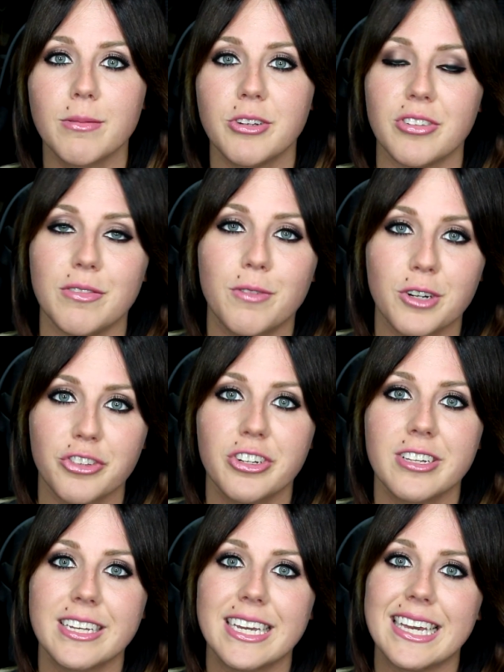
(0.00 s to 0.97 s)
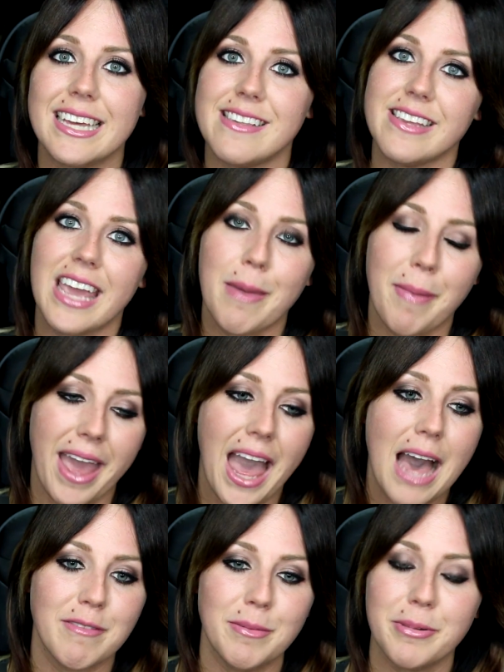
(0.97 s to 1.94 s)
which unfortunately is a game I
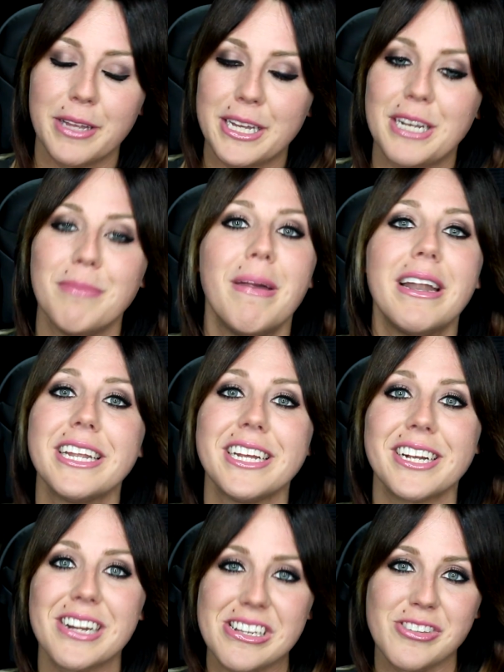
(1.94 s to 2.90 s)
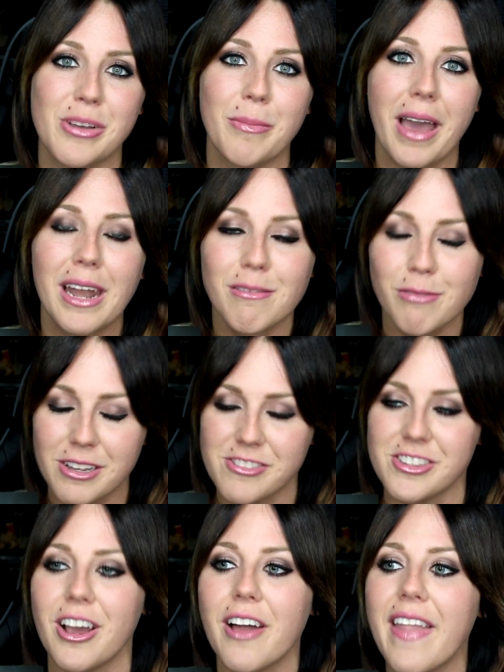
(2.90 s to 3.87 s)
haven't played in many years, so I'm kind of
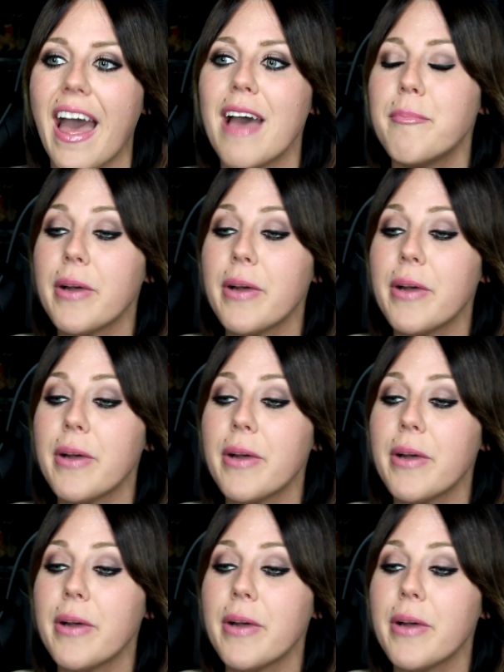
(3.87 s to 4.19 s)
rusty on that.